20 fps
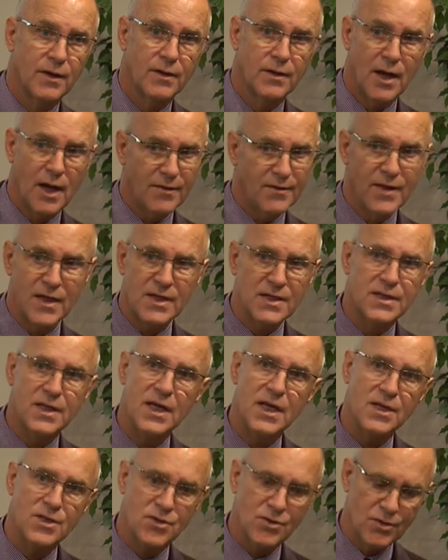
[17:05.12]
not these
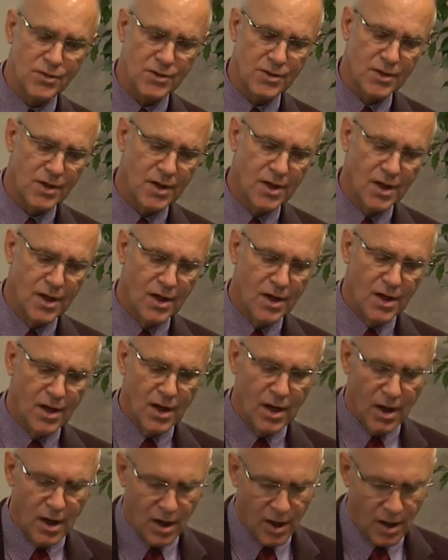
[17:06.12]
teachers.
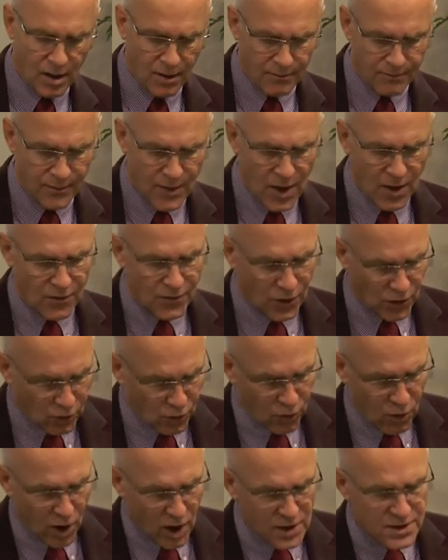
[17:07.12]
The
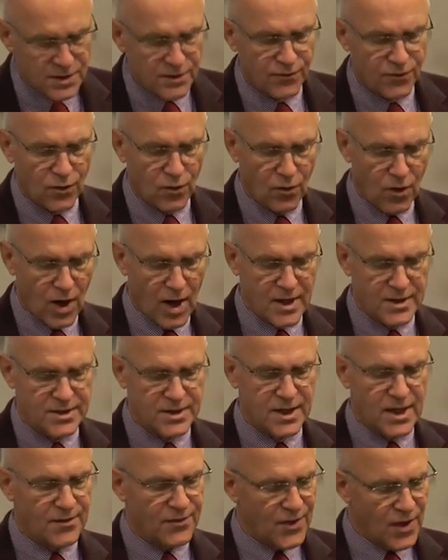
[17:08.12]
cross of
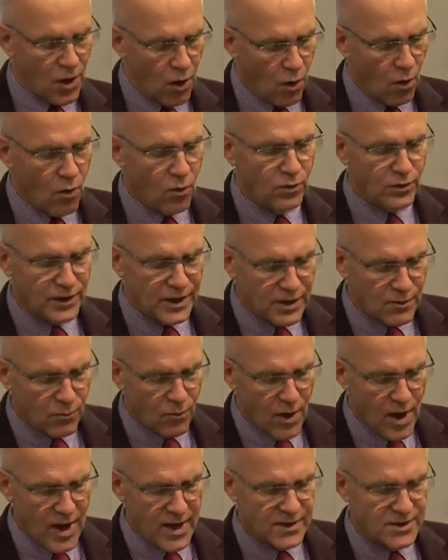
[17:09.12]
Christ, the only
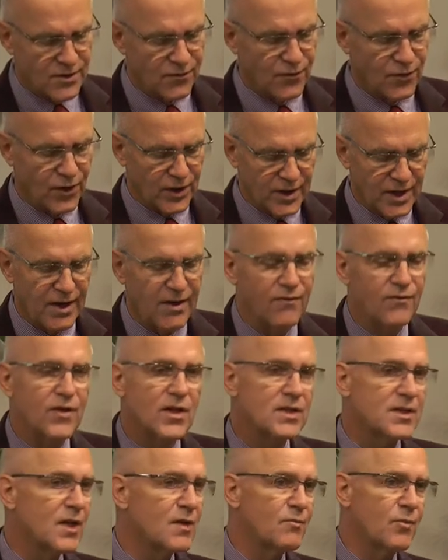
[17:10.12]
way to
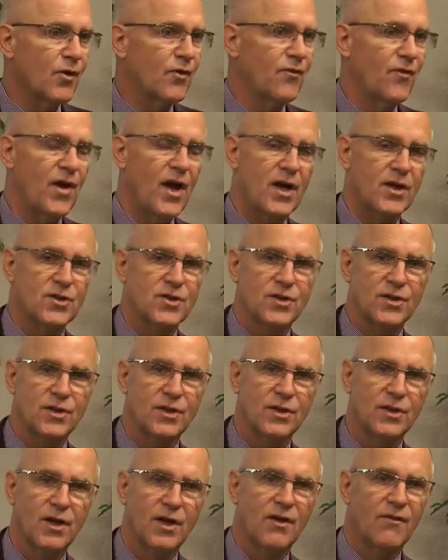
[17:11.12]
forgiveness and perfection,
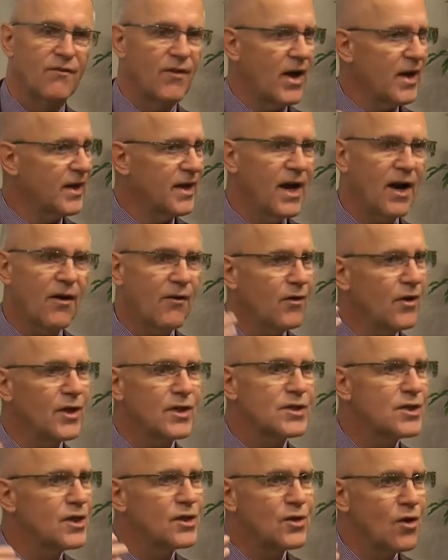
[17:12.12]

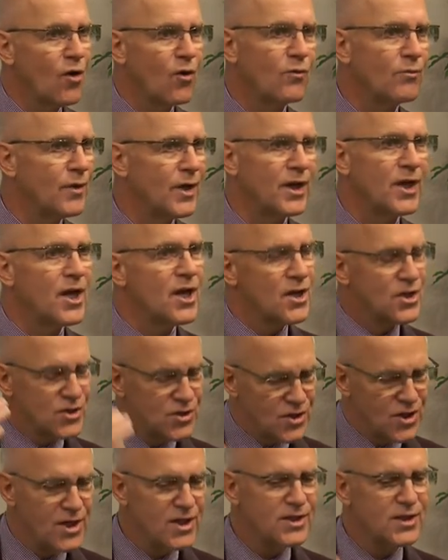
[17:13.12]
vicarious atonement.
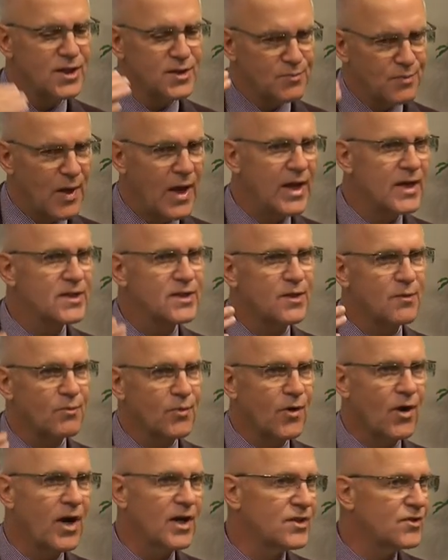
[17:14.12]
Jesus pays the
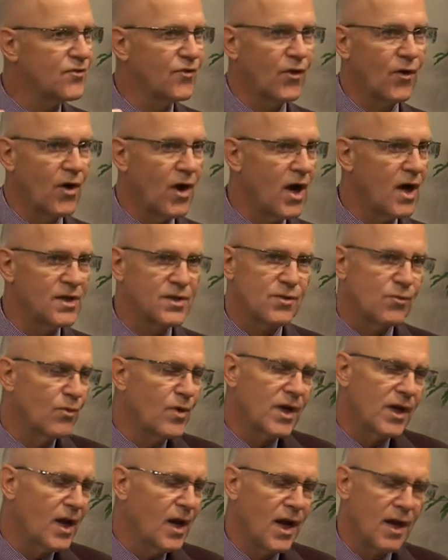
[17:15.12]
price for us.
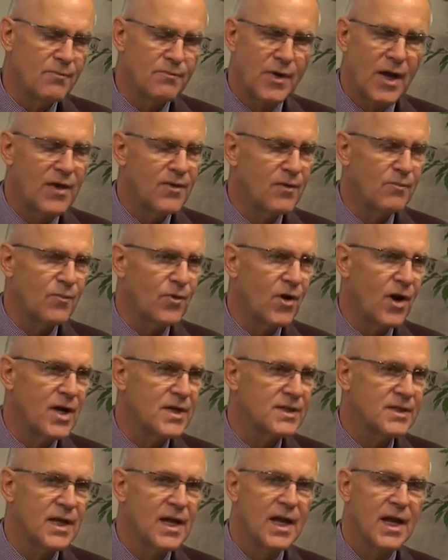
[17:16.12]
We cannot pay the
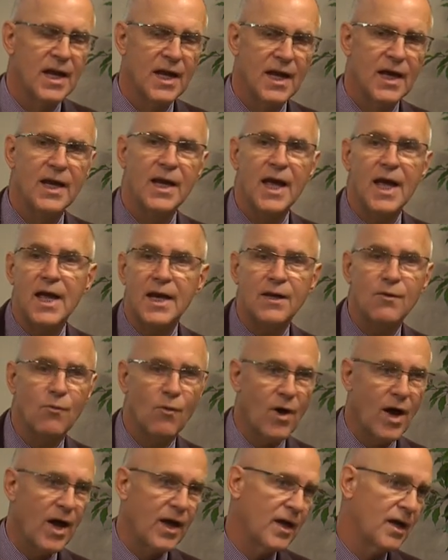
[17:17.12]
price in any
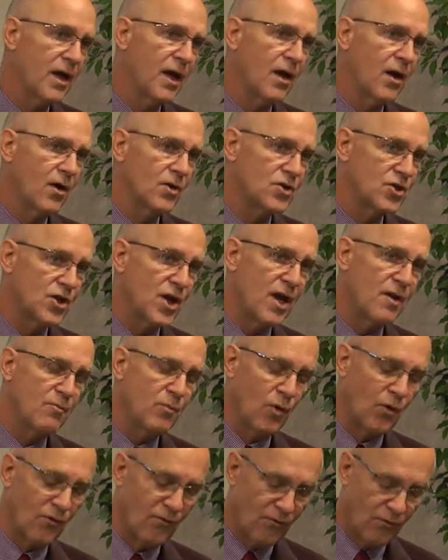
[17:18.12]
way, shape
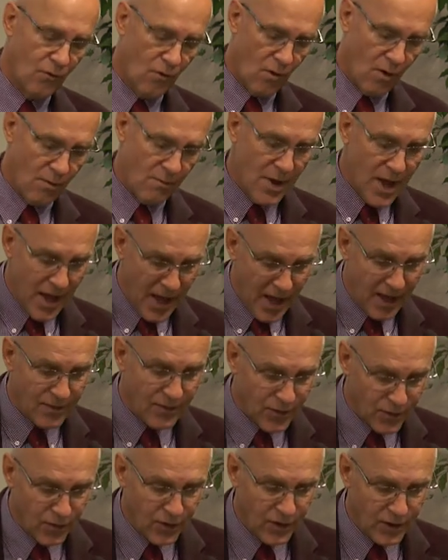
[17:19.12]
or form.
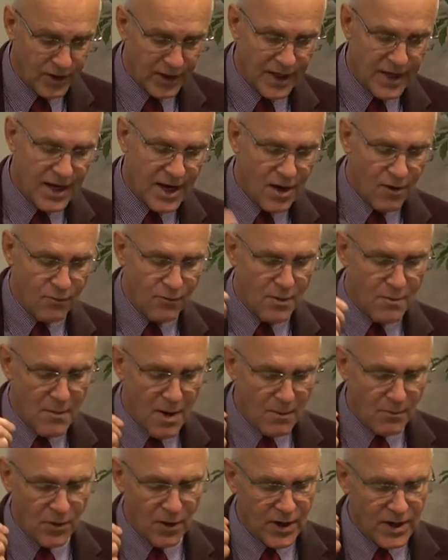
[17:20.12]
And thirdly,
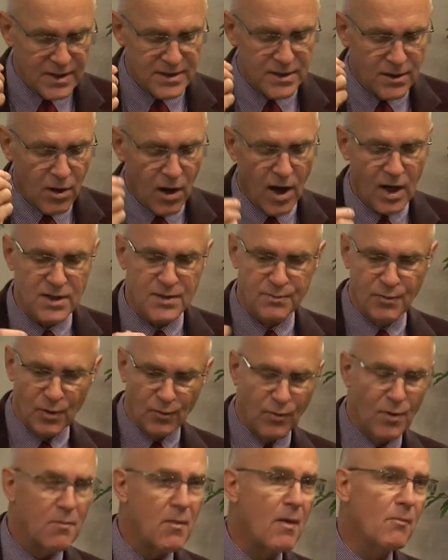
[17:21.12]
remember His gospel,
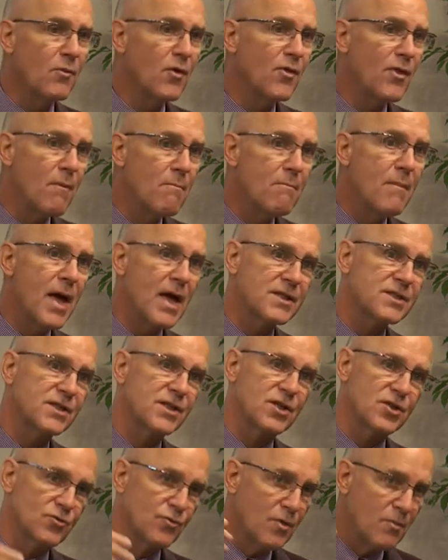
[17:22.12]
remember the
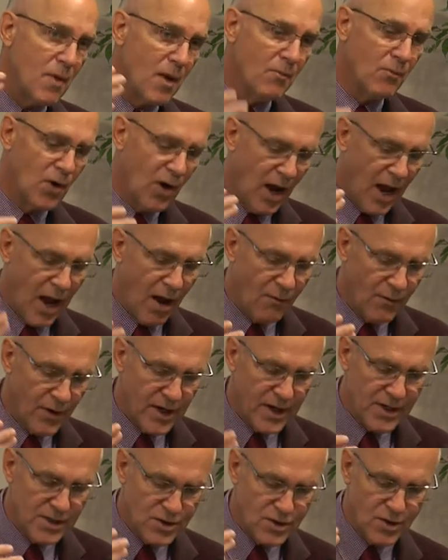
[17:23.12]
message, remember how it
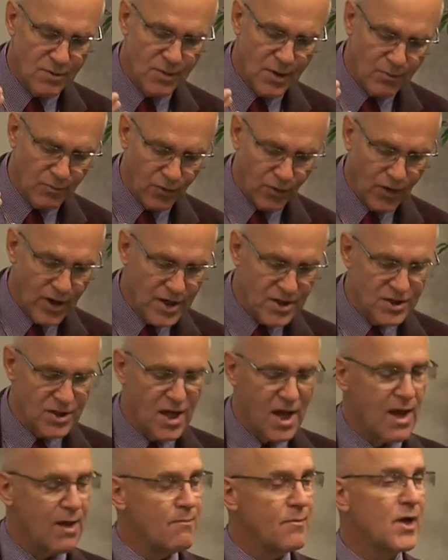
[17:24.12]
is to be preached,
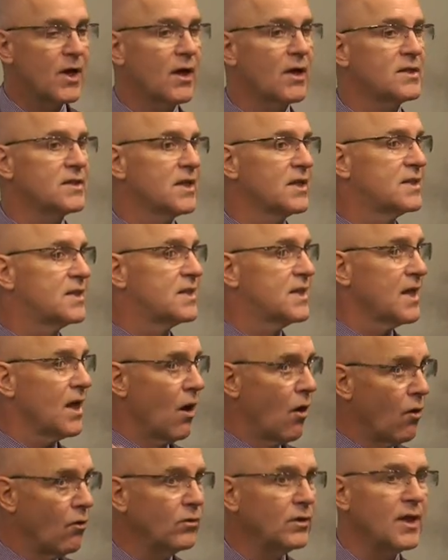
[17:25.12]
because it's the
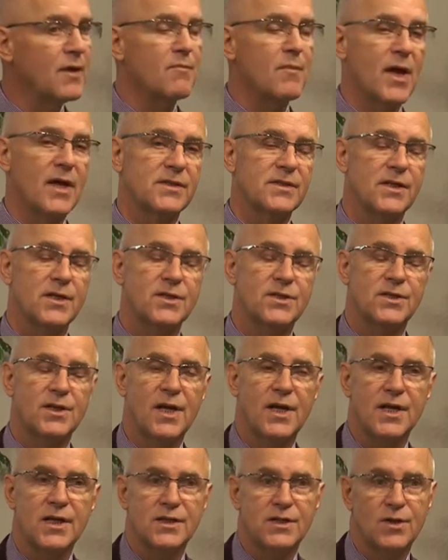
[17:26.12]
only message
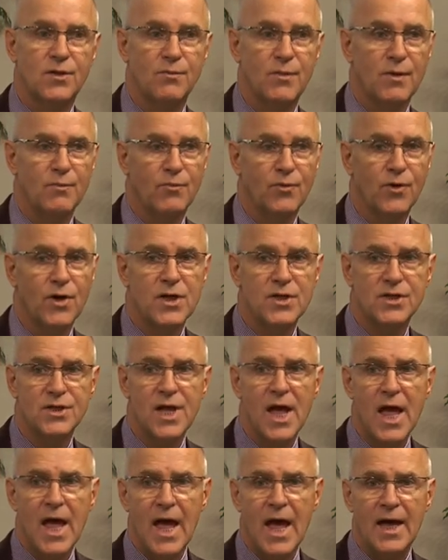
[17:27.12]
that is to be preached,
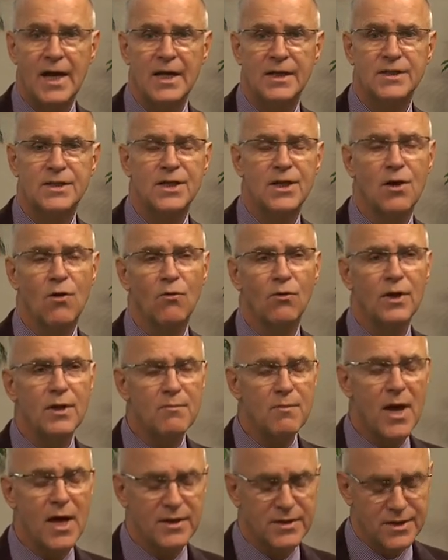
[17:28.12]
and it's the only
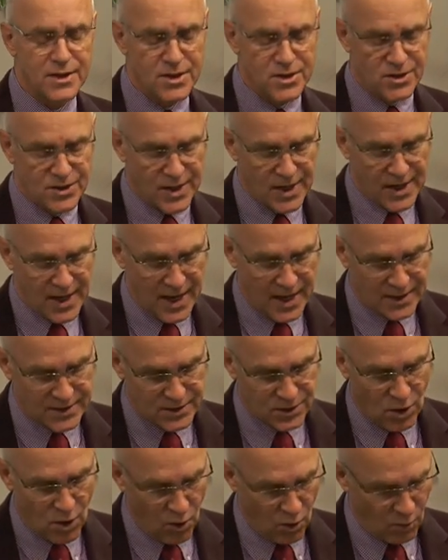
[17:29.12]
message that
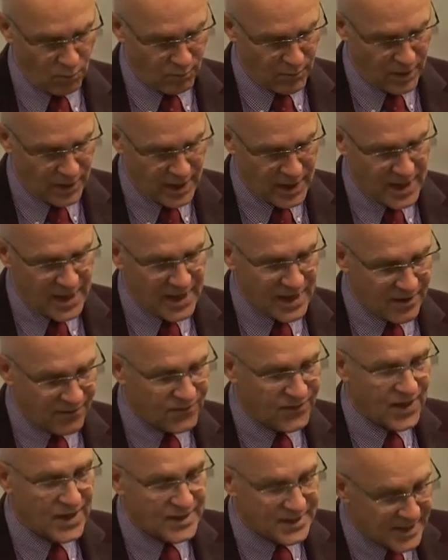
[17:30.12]
has hope. If
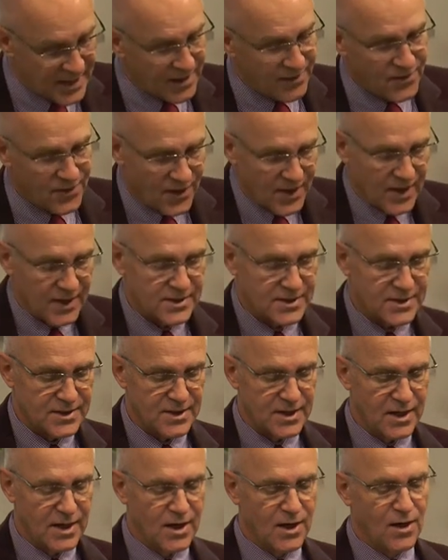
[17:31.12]
they did this,
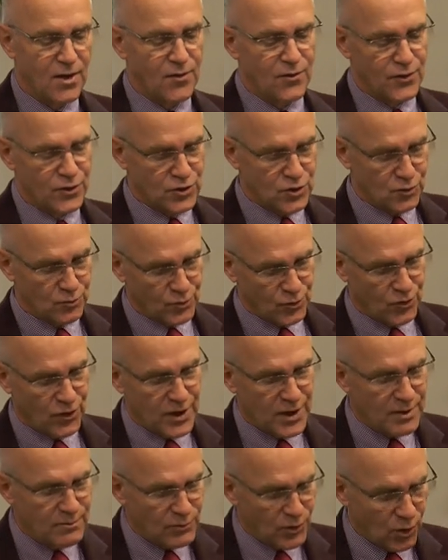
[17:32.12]
the
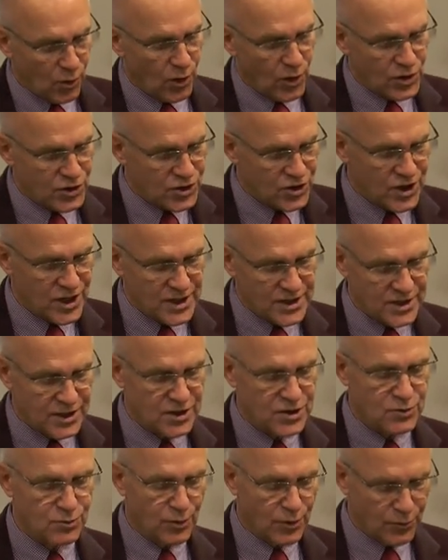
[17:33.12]
supreme Lord
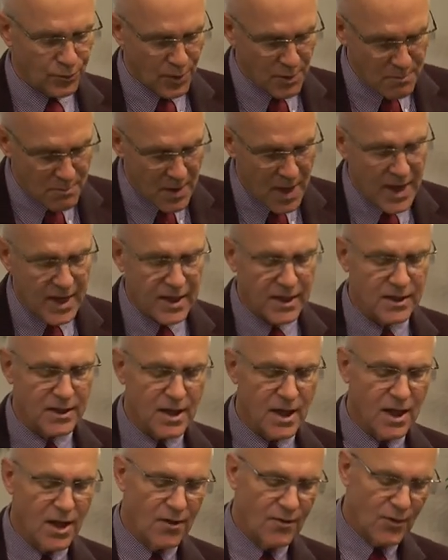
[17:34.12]
Jesus would
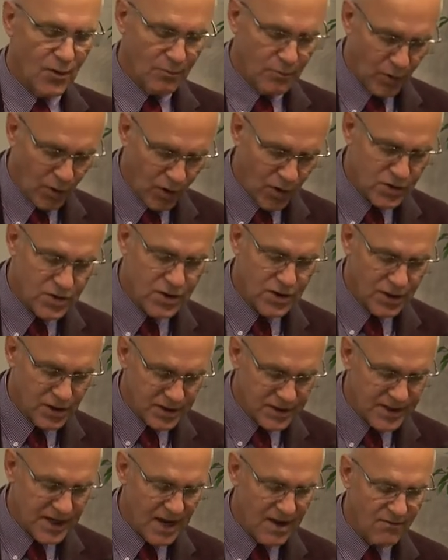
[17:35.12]
remain their personal
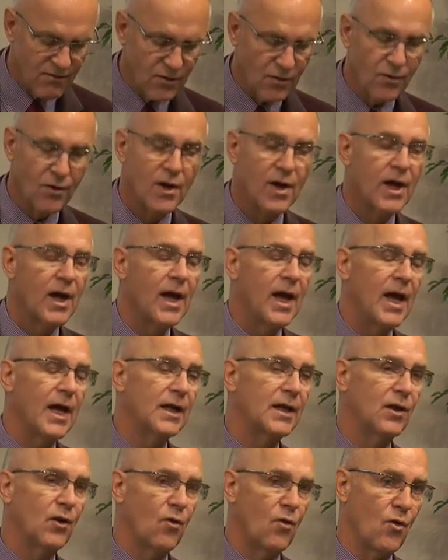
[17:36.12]
Savior
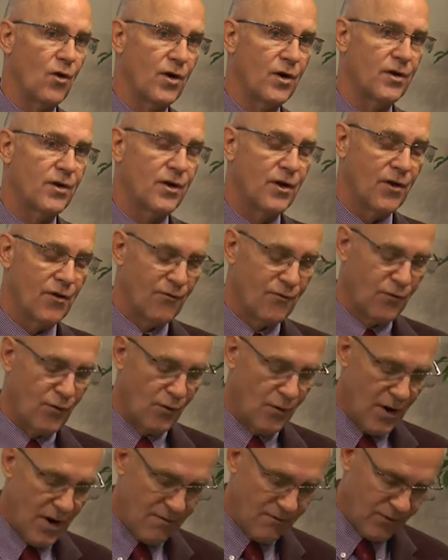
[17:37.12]
and Lord
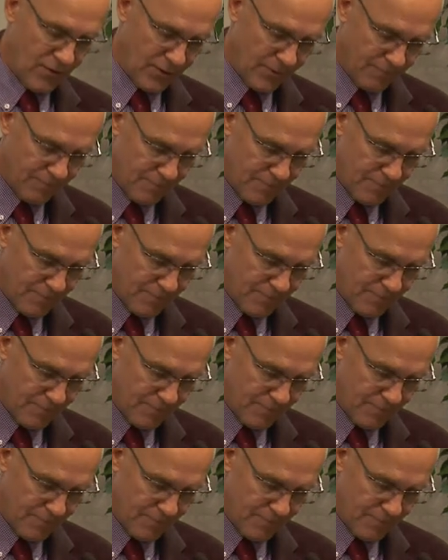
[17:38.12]
forever.